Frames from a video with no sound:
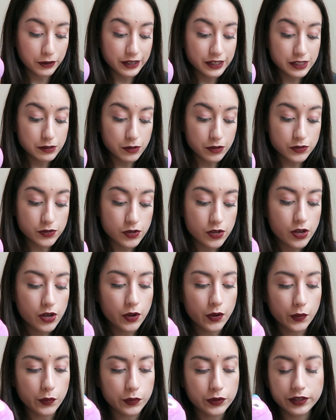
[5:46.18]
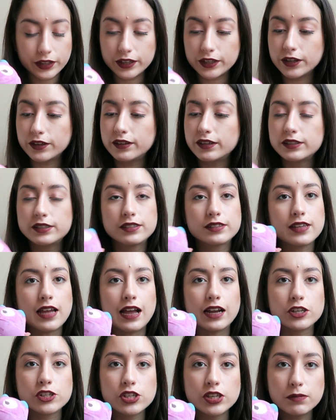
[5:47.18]
but it smells really good this is
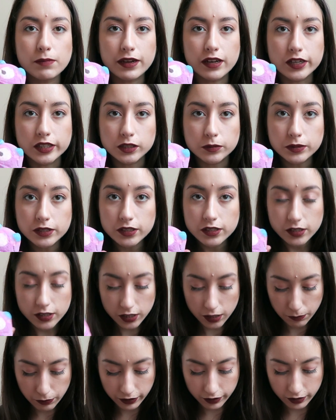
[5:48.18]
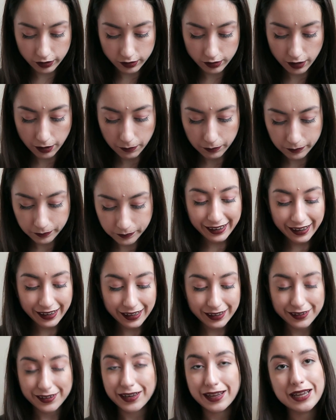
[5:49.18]
actually my husband's he picked this up
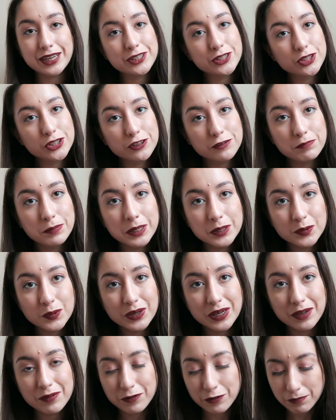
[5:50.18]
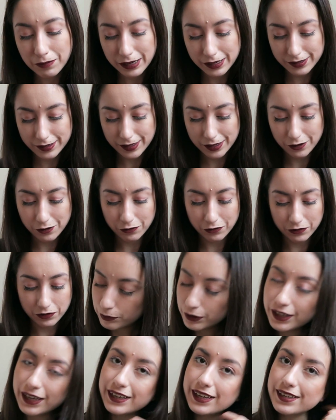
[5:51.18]
and i should have picked one up for myself
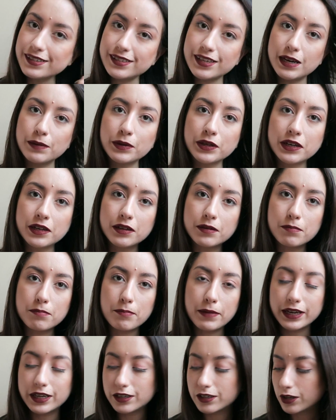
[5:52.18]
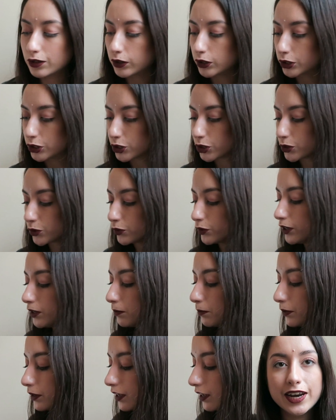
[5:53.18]
but like i said i'm gonna make another
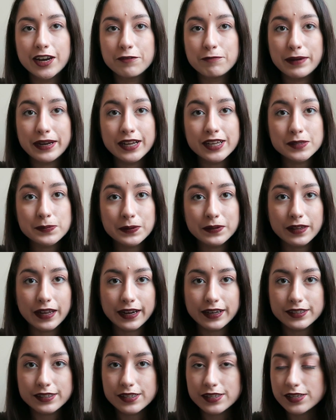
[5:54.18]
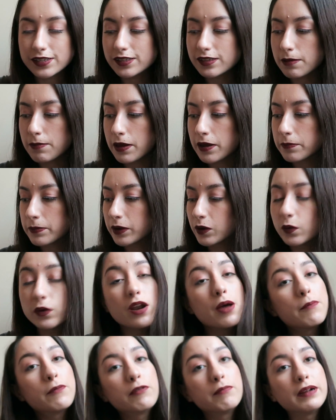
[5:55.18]
trip and if my husband likes this i might pick
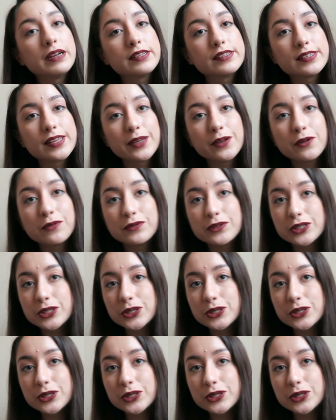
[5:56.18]
one up for myself